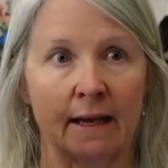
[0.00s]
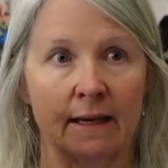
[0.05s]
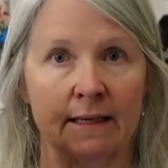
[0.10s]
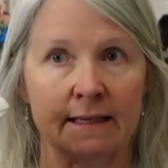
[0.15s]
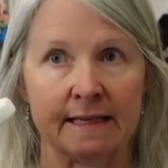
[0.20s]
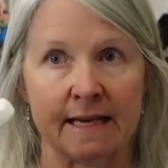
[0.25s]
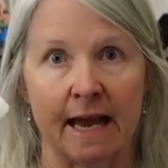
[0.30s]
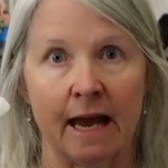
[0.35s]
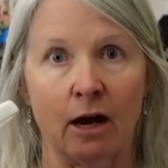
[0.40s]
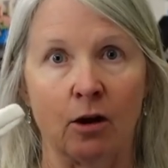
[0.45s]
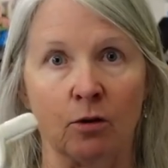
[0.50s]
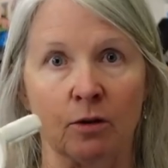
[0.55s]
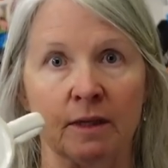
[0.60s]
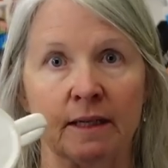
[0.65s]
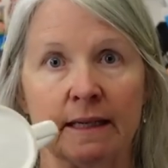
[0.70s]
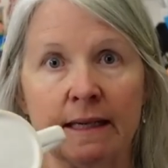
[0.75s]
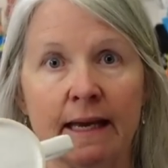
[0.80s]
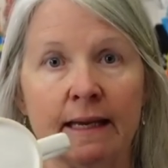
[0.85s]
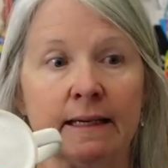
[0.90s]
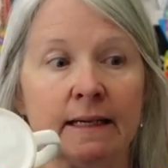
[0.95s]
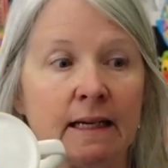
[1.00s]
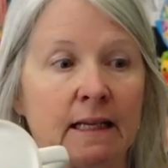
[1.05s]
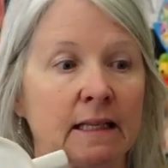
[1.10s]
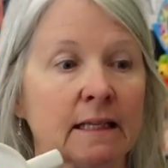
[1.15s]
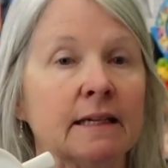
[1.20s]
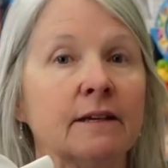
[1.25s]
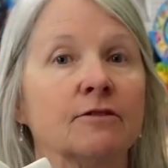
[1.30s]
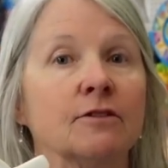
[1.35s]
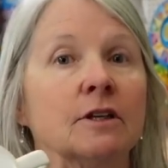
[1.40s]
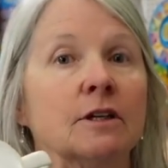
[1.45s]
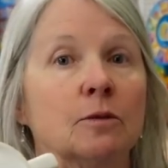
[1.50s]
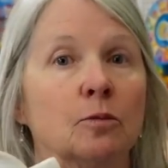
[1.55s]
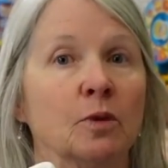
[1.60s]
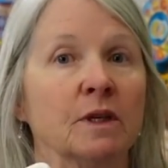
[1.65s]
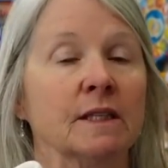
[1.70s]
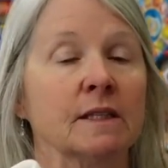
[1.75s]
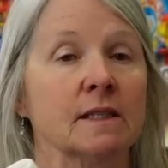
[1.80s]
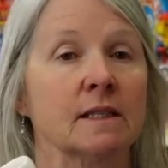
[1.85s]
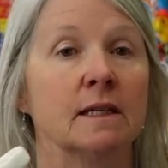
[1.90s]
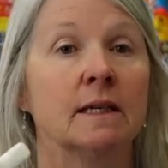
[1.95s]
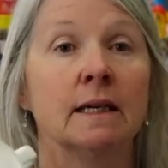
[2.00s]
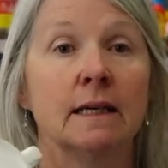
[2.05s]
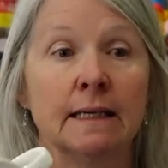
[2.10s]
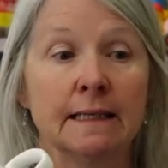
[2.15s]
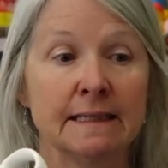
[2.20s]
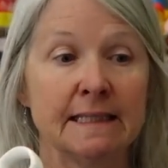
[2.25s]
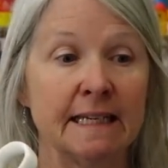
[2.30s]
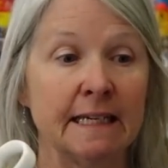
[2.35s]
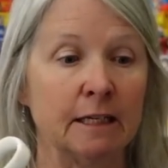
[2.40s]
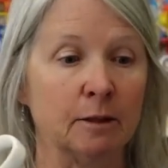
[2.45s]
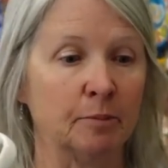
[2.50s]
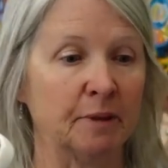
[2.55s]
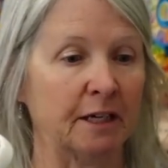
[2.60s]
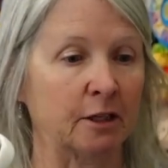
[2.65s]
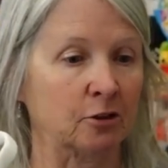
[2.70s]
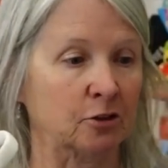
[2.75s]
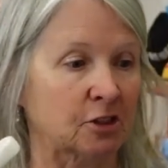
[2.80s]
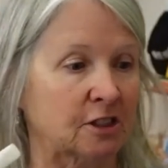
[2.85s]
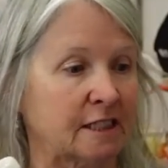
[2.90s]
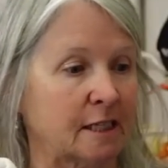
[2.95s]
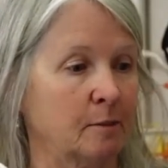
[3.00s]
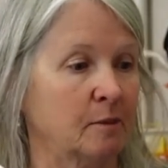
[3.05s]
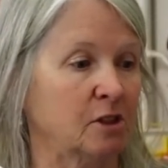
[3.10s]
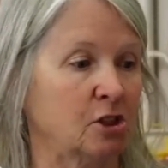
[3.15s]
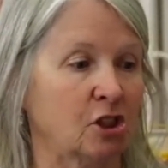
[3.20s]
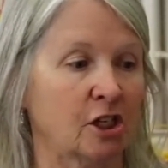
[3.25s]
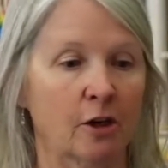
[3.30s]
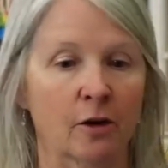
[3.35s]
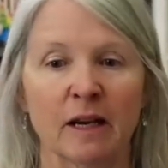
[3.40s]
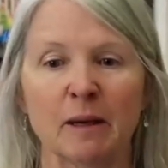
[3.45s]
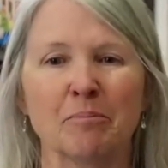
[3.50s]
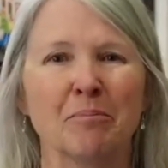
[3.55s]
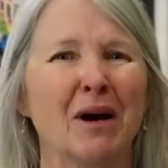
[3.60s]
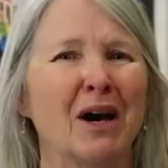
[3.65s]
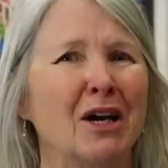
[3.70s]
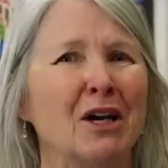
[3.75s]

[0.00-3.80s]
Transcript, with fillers: down in Cleveland with tea and pickers, Tim and Jerry.